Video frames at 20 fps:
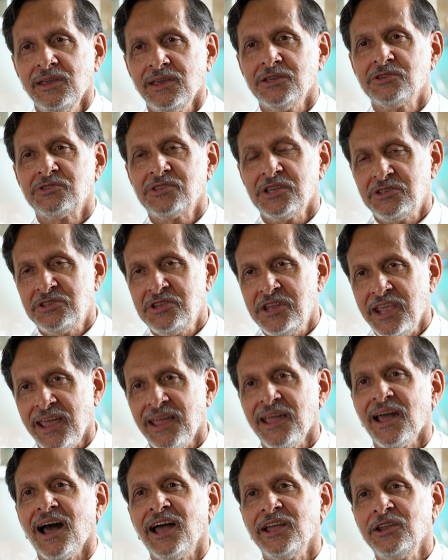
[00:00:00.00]
is the
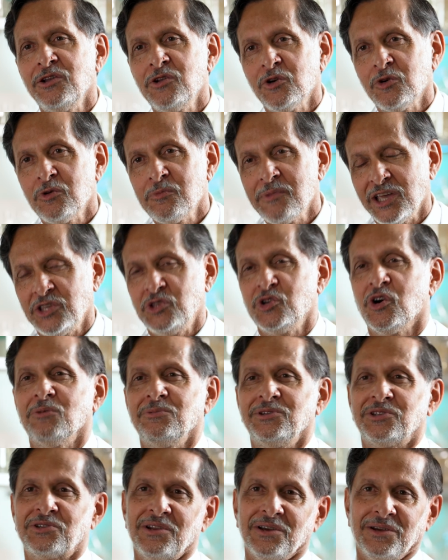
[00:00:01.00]
day I know my
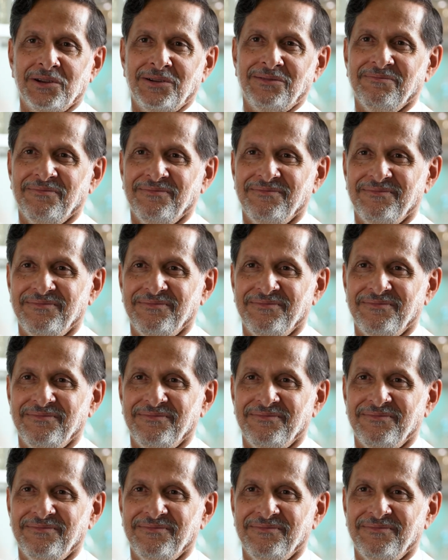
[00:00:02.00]
job is done.